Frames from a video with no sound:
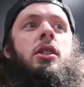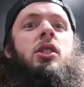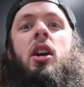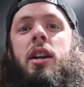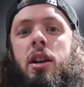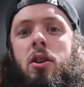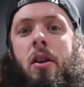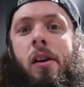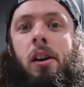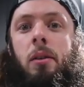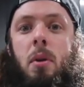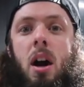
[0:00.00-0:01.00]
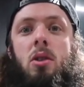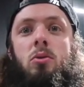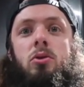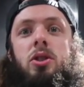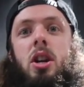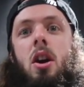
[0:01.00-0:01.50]
Sun Eater by
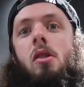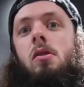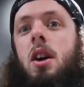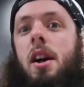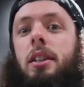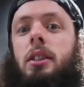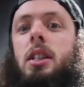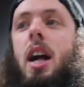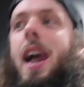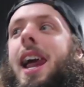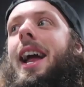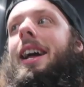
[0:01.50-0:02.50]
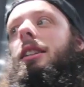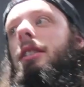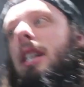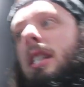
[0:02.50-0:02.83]
Ruocchio and